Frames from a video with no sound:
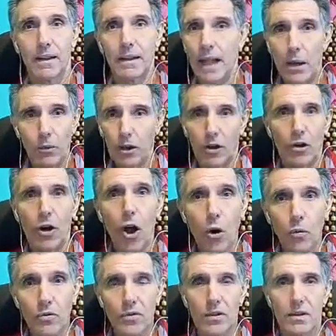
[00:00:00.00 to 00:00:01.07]
They will
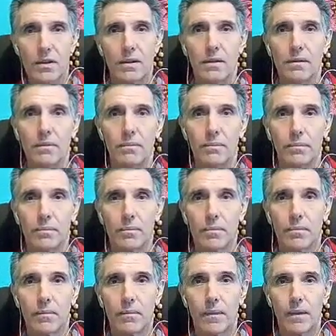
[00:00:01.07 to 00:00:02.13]
close.
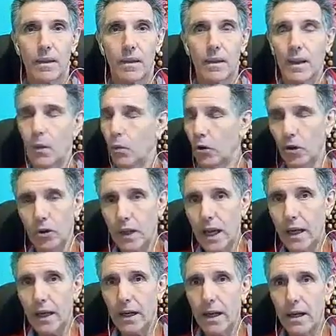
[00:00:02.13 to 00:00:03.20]
They will not
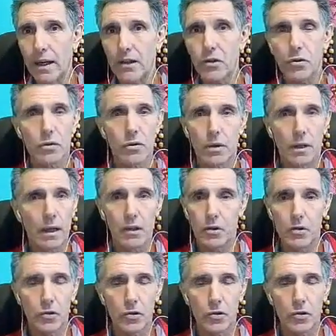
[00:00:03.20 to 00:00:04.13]
take it in. As